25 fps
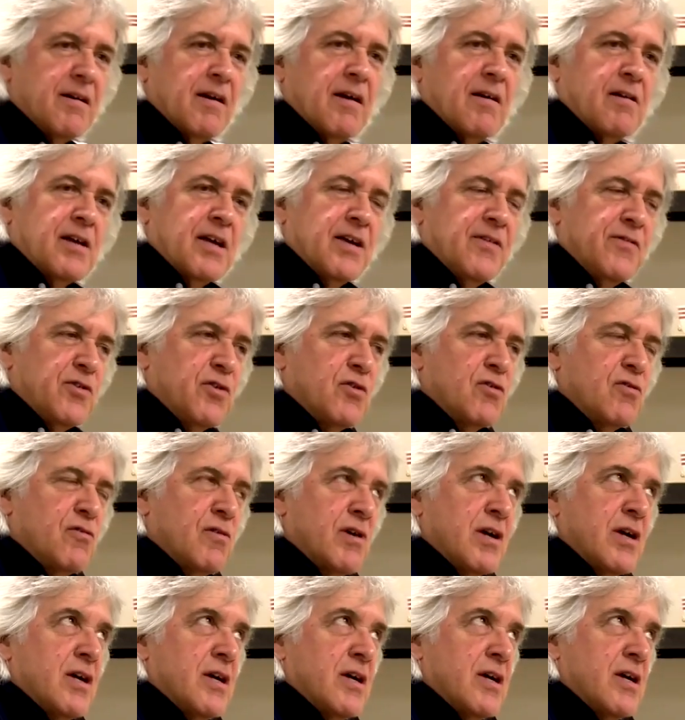I'll give you
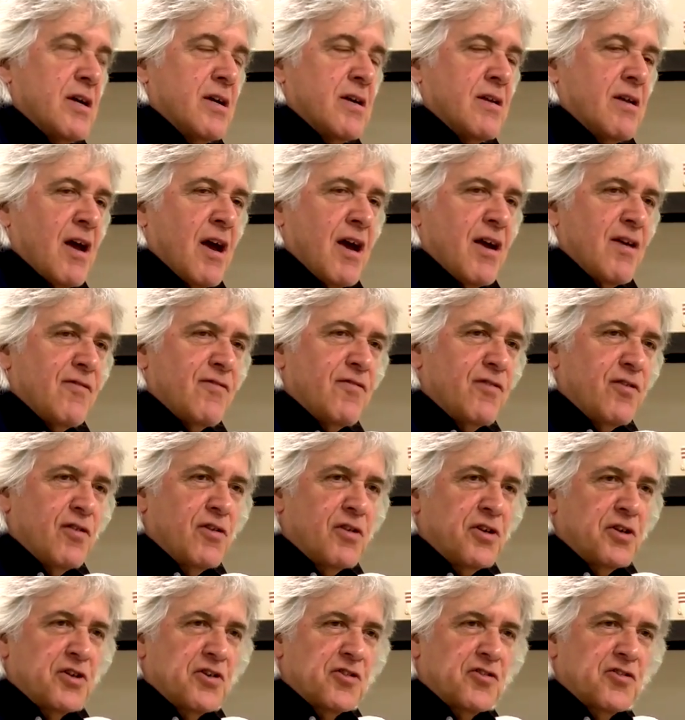a knife. You
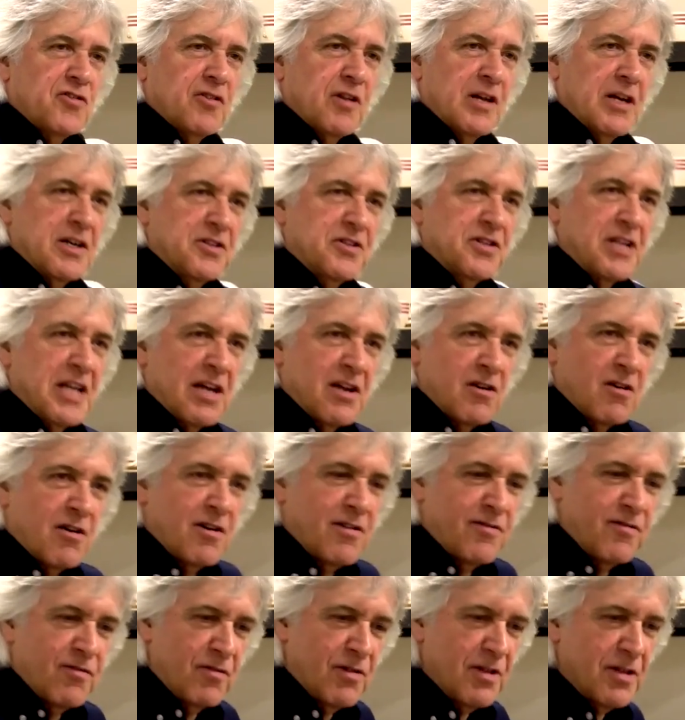can just slice that off